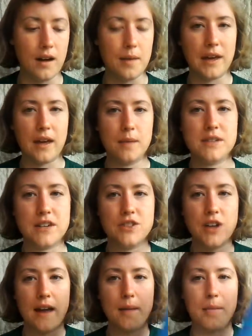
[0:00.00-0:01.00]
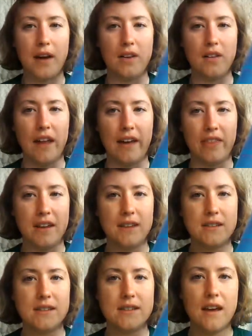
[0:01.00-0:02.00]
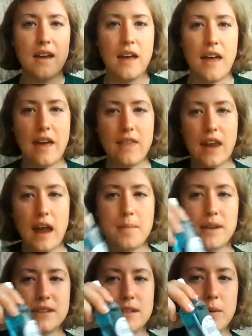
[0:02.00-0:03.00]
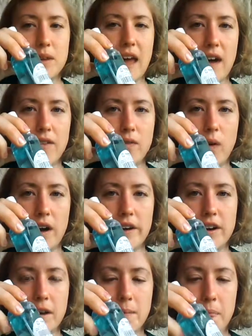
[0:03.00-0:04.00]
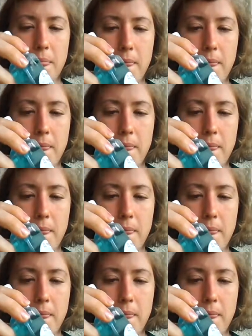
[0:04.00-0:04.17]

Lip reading: It comes in a giant bottle like this, and then I mix it with half water